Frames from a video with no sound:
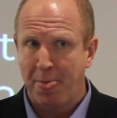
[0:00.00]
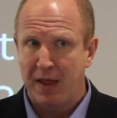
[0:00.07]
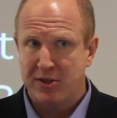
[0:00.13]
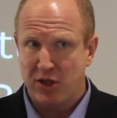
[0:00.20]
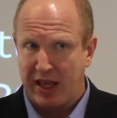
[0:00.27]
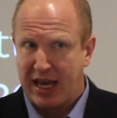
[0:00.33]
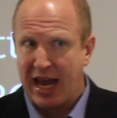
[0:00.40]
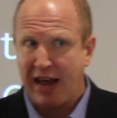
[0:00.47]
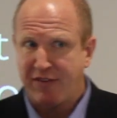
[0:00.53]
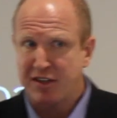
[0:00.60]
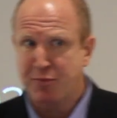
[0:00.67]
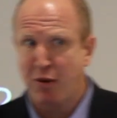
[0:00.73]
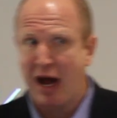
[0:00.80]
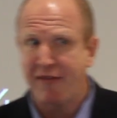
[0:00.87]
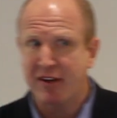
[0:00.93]
So they kind of have
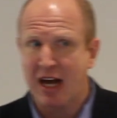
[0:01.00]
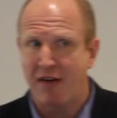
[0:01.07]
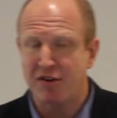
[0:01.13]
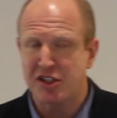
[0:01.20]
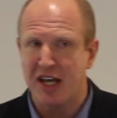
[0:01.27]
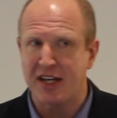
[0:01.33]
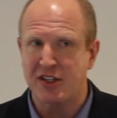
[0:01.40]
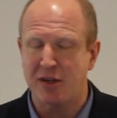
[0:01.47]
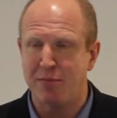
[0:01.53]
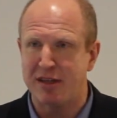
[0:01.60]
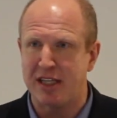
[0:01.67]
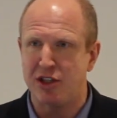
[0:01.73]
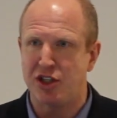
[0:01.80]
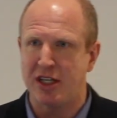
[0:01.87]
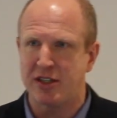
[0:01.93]
this private conversation, but
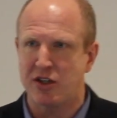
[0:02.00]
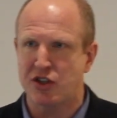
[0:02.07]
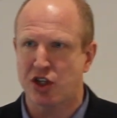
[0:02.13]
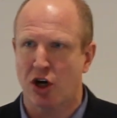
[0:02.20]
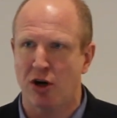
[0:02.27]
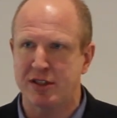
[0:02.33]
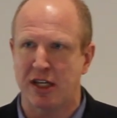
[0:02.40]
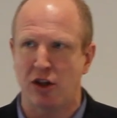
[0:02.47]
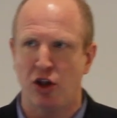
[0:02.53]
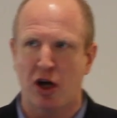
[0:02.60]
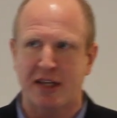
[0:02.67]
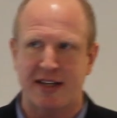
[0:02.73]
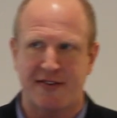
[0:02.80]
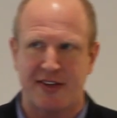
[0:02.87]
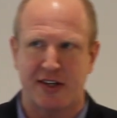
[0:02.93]
then Jesus turns and
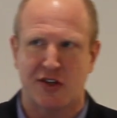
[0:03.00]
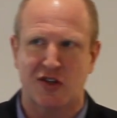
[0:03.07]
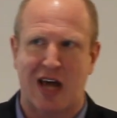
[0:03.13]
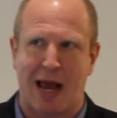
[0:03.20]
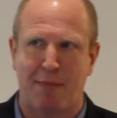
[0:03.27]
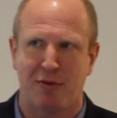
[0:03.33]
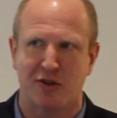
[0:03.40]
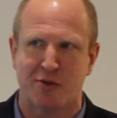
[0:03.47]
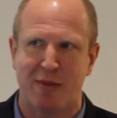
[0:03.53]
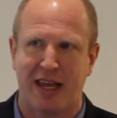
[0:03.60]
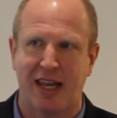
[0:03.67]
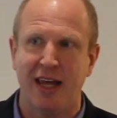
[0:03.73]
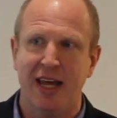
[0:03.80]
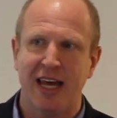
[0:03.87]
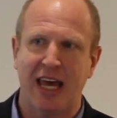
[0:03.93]
looks at the disciples,
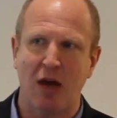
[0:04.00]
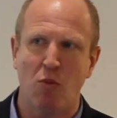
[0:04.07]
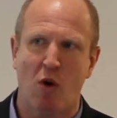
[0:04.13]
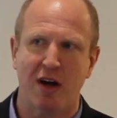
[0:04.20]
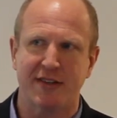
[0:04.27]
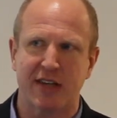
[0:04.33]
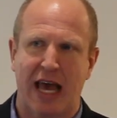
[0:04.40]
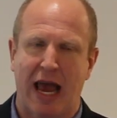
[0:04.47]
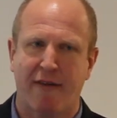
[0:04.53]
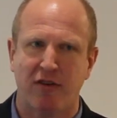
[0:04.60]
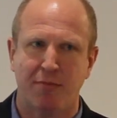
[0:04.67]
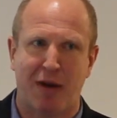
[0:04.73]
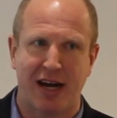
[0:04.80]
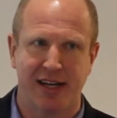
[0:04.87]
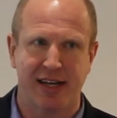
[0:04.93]
meaning he wants
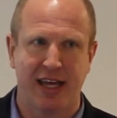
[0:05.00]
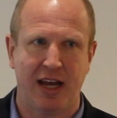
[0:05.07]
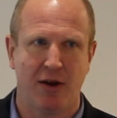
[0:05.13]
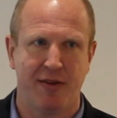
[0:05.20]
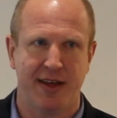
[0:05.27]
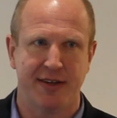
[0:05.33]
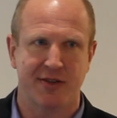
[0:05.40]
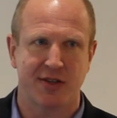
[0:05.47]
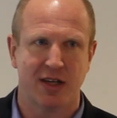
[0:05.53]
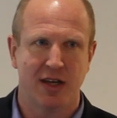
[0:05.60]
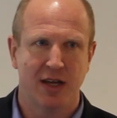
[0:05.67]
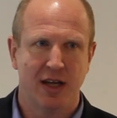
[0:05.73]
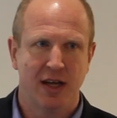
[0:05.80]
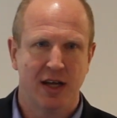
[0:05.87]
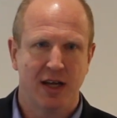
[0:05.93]
everybody to hear this.
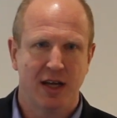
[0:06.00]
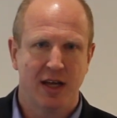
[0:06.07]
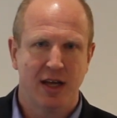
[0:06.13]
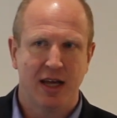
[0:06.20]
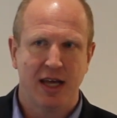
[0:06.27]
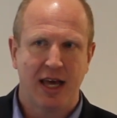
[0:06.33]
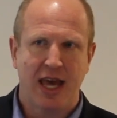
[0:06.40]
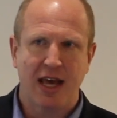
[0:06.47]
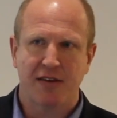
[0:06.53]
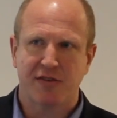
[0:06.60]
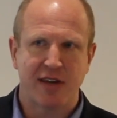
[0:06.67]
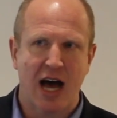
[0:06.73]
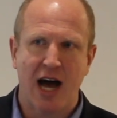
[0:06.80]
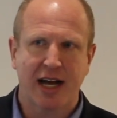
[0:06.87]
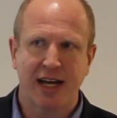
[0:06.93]
He
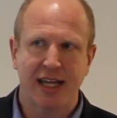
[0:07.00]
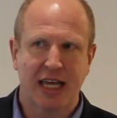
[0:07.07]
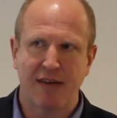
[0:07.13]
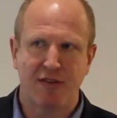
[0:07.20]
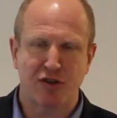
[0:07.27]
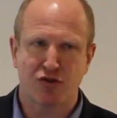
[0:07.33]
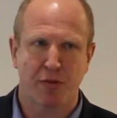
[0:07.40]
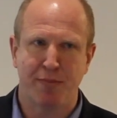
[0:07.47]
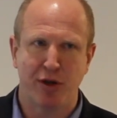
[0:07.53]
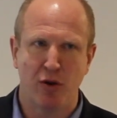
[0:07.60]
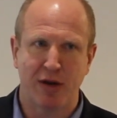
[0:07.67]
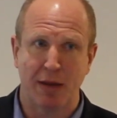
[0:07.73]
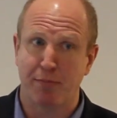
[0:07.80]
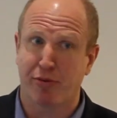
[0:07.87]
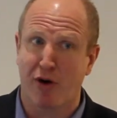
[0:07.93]
is not going to give this
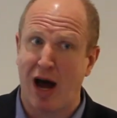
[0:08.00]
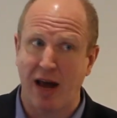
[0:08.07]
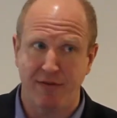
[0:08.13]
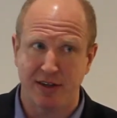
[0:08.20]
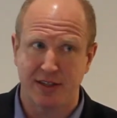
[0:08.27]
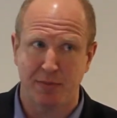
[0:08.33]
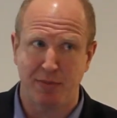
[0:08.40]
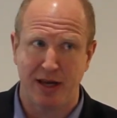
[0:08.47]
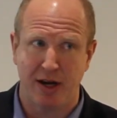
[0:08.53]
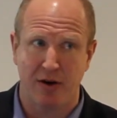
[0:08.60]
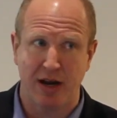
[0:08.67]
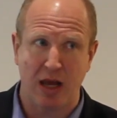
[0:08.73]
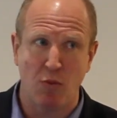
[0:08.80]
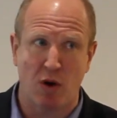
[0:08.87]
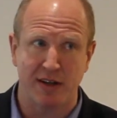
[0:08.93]
rebuke in private to
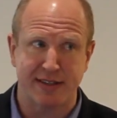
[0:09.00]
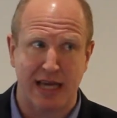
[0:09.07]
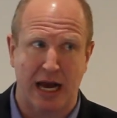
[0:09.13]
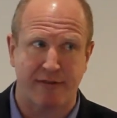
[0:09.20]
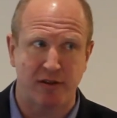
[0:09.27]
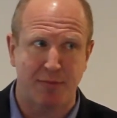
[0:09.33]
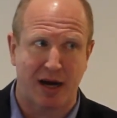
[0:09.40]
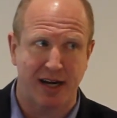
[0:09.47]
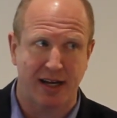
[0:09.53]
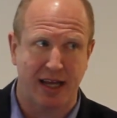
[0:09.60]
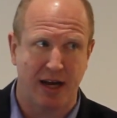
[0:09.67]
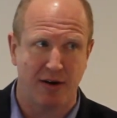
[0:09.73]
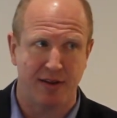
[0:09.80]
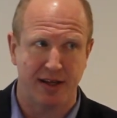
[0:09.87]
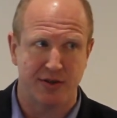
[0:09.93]
Peter. He wants everybody to
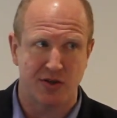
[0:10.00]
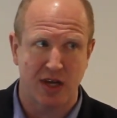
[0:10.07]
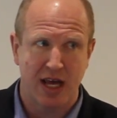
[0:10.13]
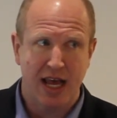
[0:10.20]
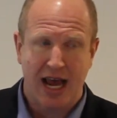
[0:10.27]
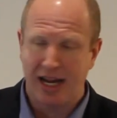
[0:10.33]
hear this.